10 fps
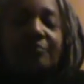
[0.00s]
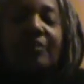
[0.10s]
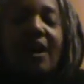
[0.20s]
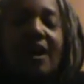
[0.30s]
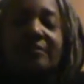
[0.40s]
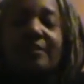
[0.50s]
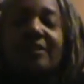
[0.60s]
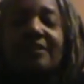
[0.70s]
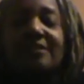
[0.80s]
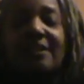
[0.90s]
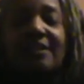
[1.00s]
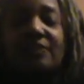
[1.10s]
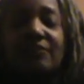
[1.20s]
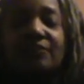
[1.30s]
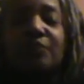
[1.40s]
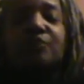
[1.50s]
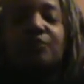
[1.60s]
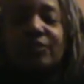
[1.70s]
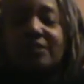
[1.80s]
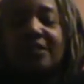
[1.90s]
prime food
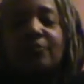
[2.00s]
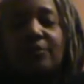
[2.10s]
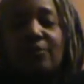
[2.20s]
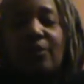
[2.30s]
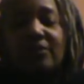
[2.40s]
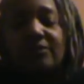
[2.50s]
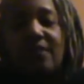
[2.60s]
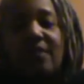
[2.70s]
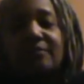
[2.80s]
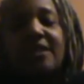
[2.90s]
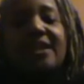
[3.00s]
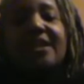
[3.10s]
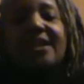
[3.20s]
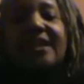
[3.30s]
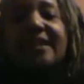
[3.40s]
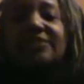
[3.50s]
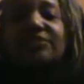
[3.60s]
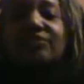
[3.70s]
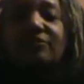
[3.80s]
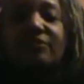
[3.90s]
sources that we grow on the farm. It's